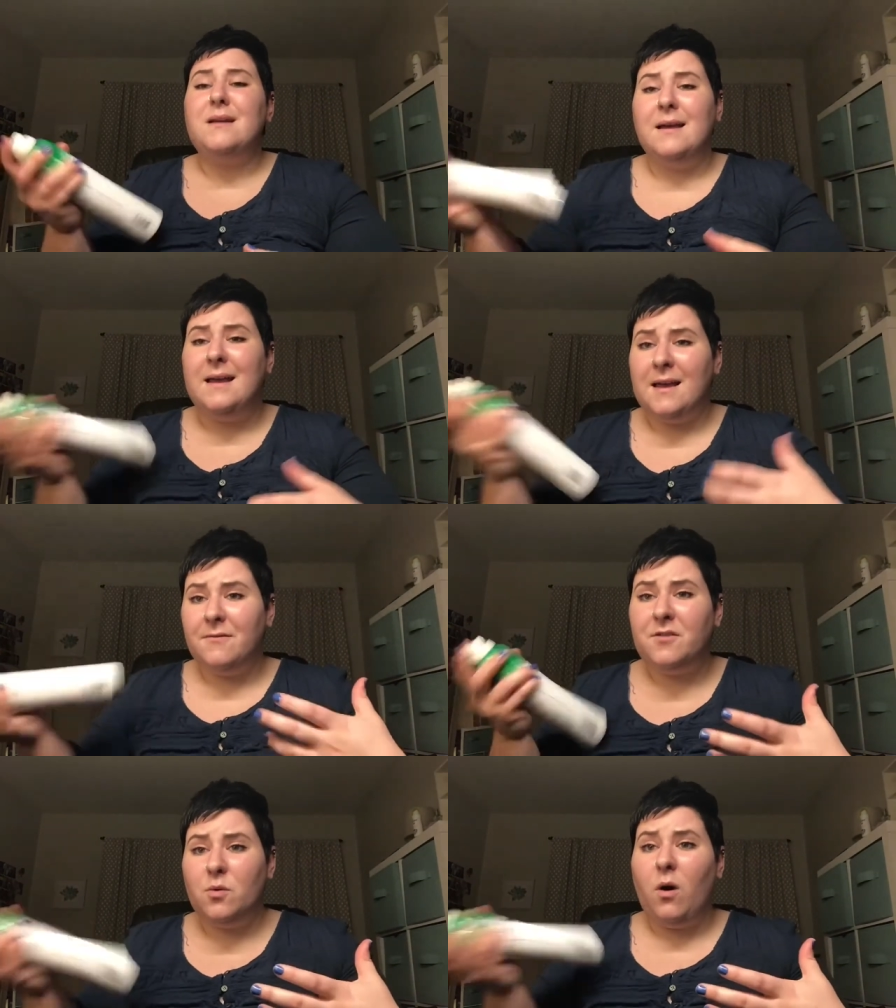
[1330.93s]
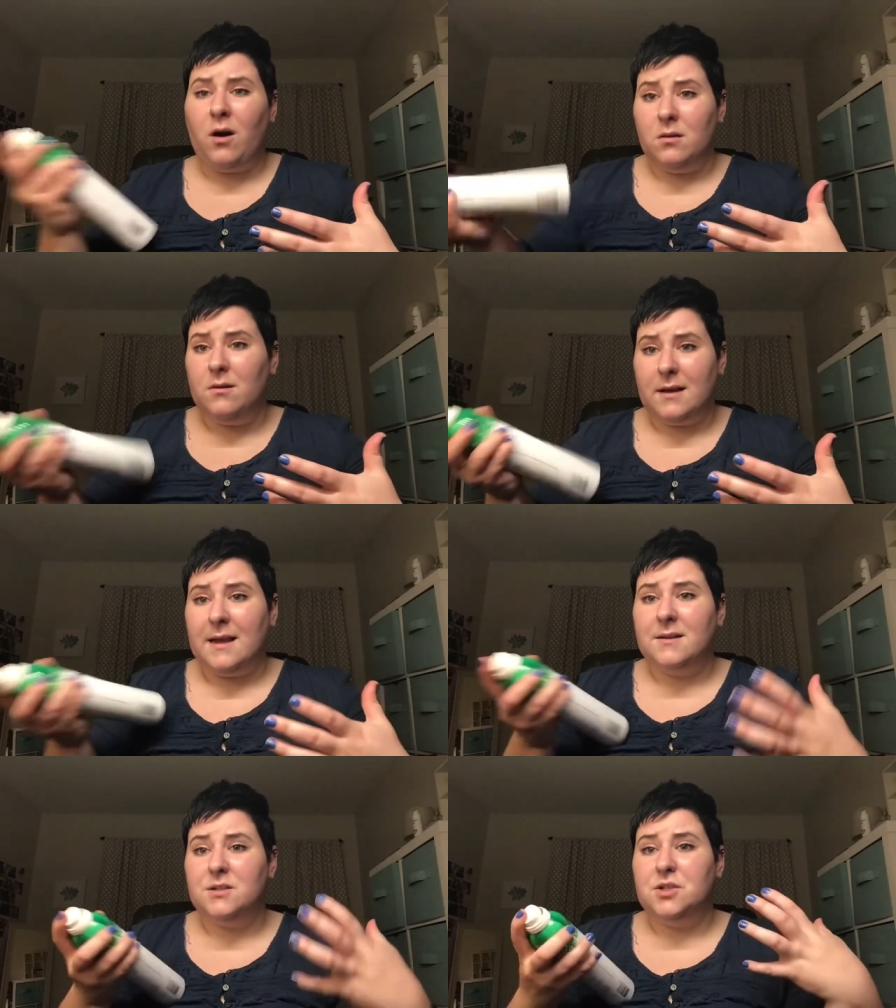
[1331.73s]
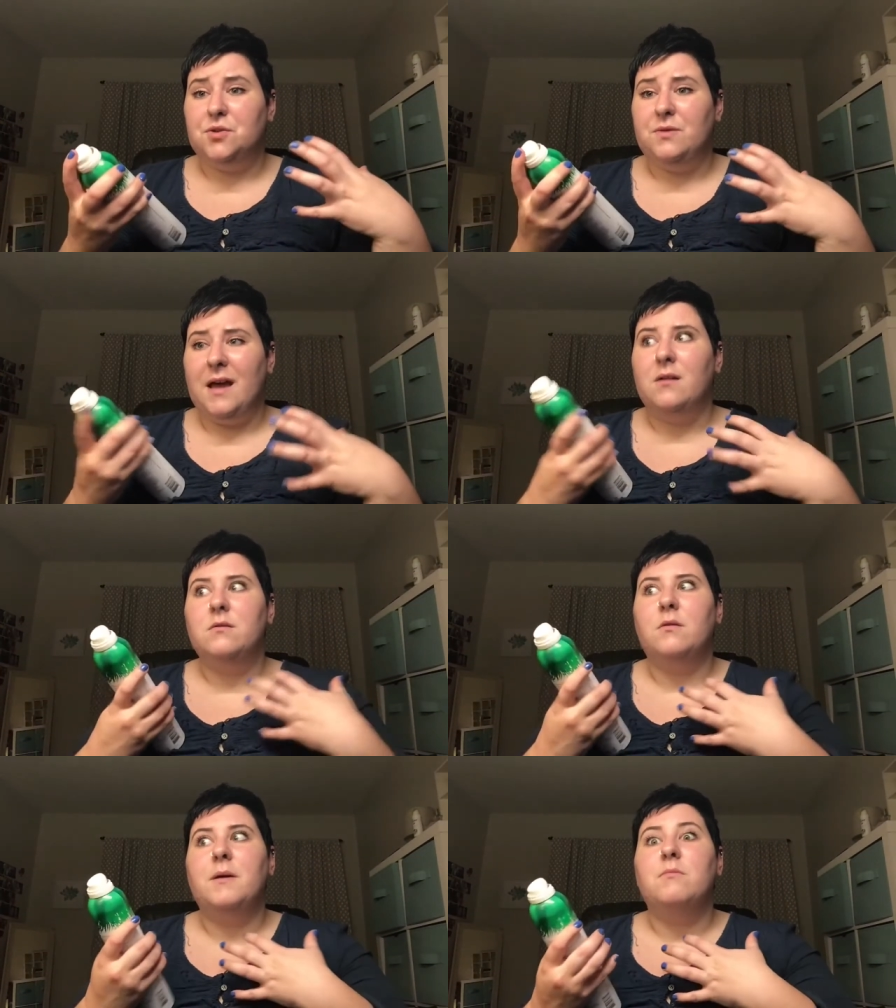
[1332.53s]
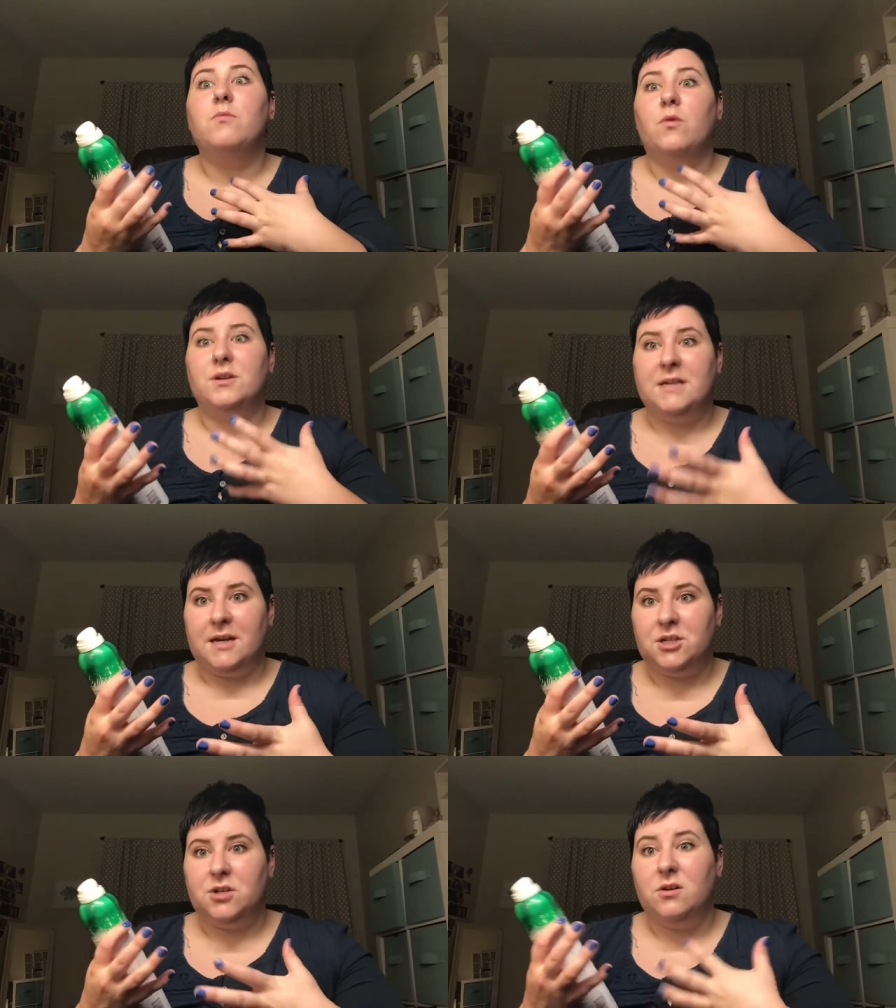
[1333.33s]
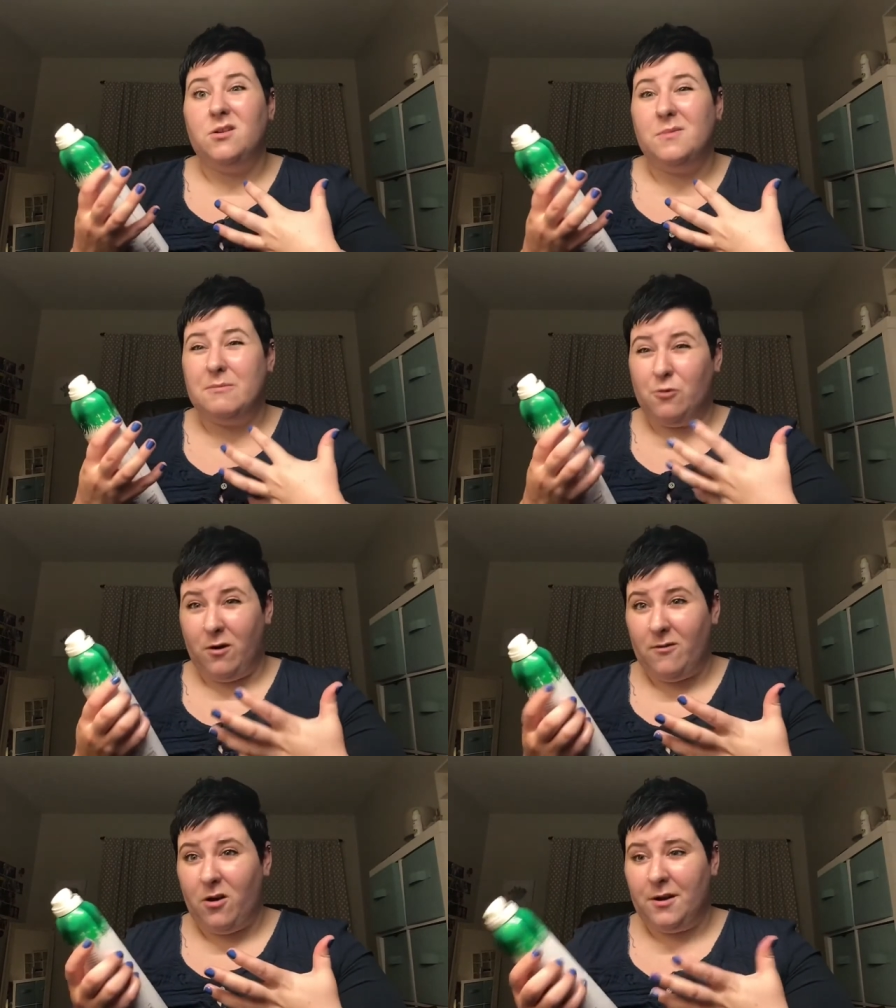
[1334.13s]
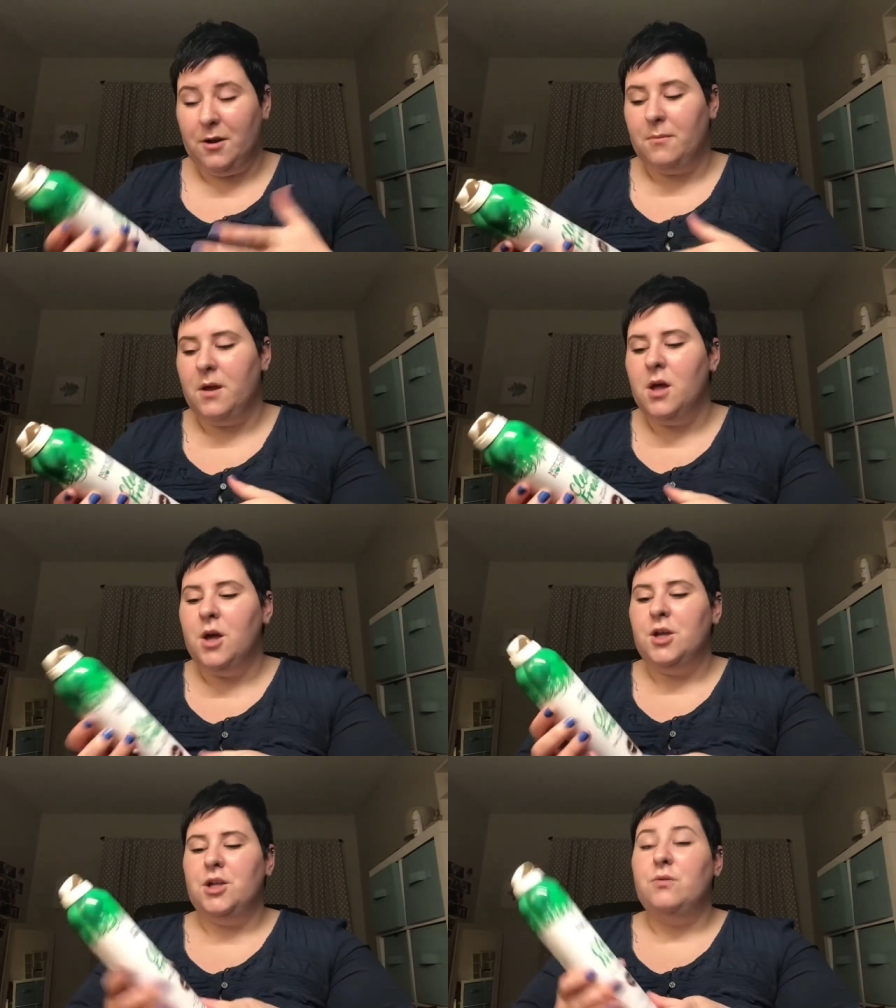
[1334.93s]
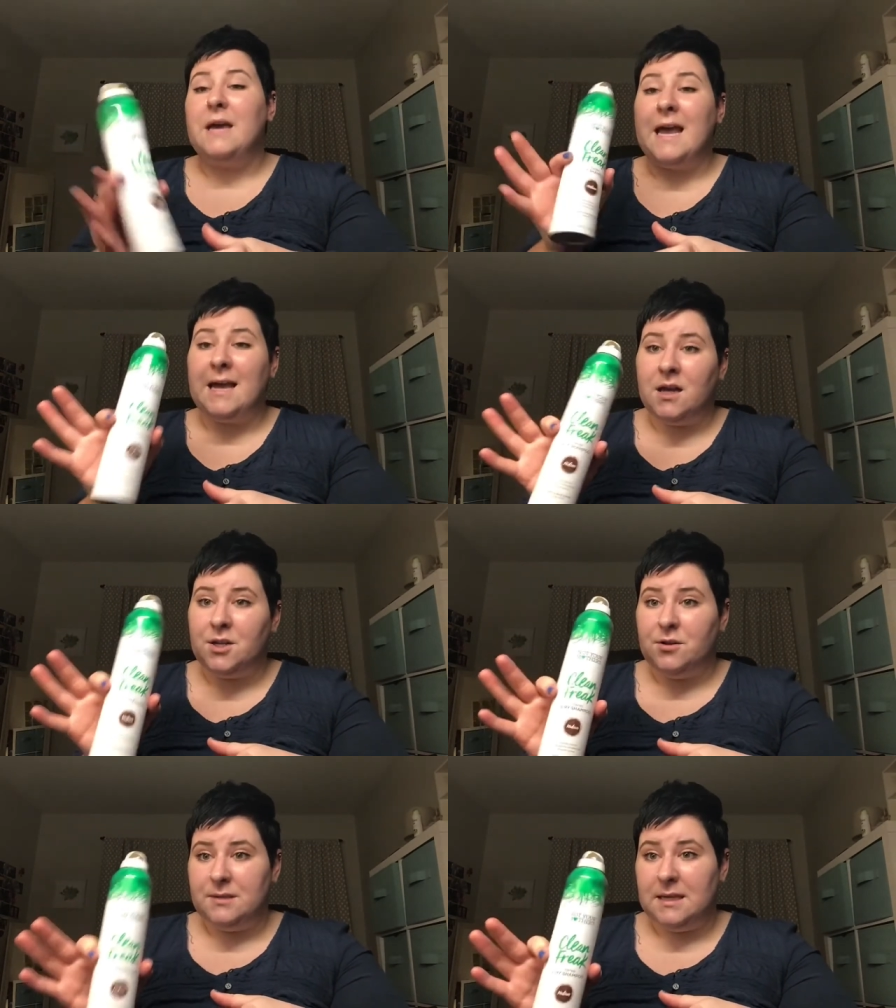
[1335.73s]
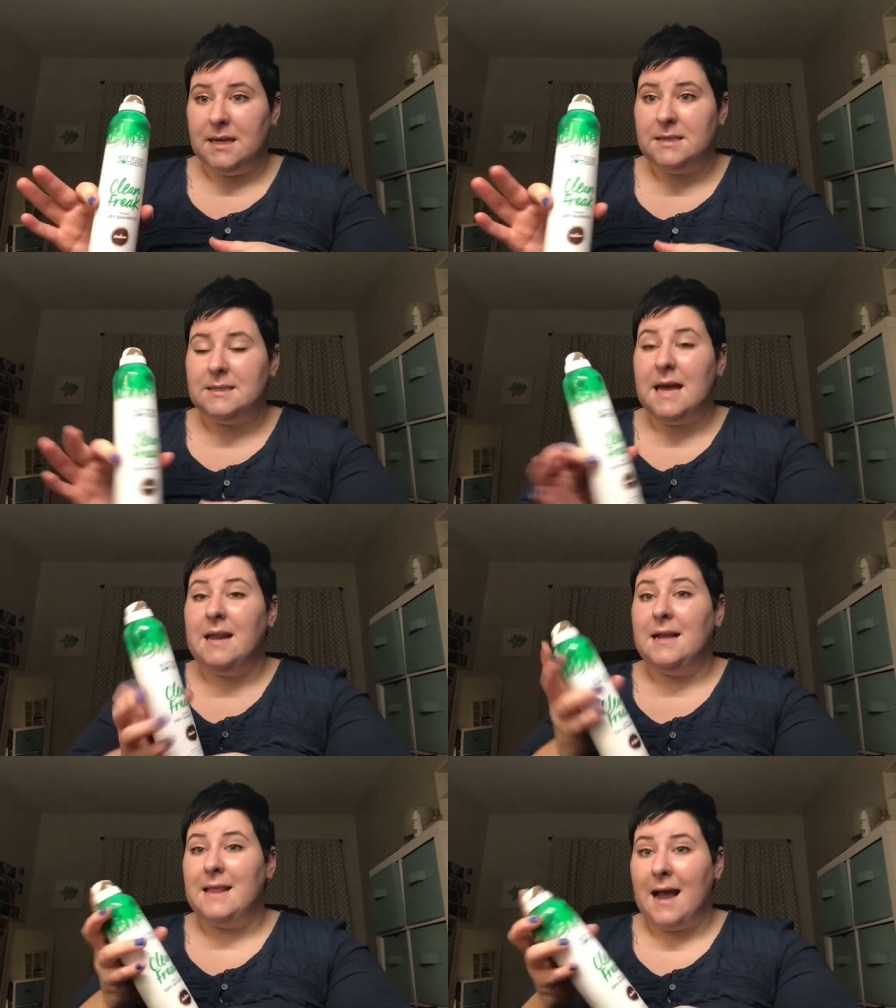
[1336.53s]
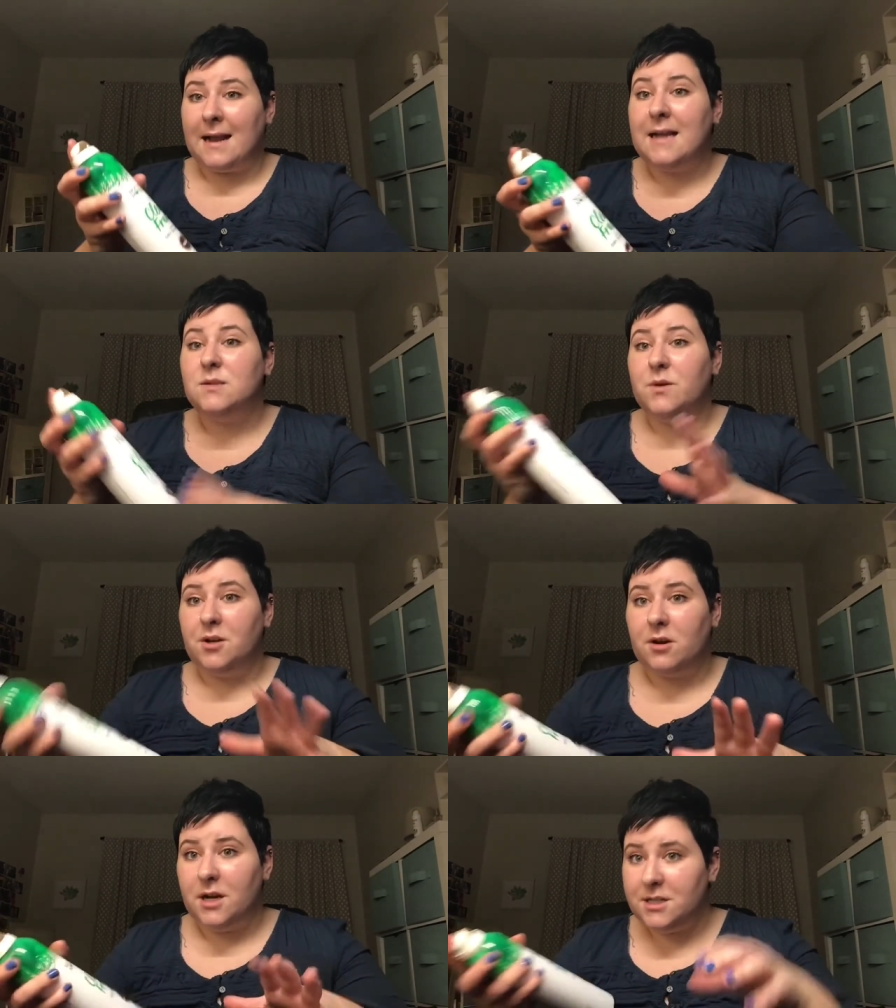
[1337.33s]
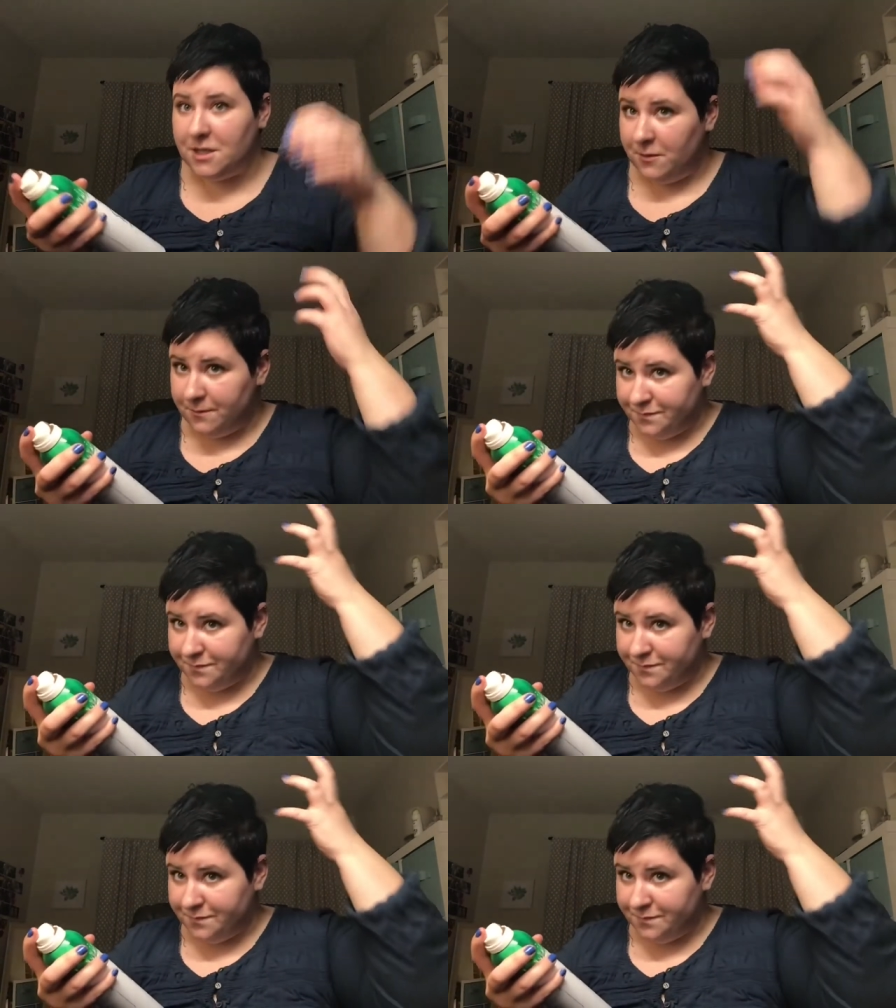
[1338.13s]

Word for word: if you are looking to get a little bit more texture, a little bit more volume, you can use this. And in that case, what you're going to do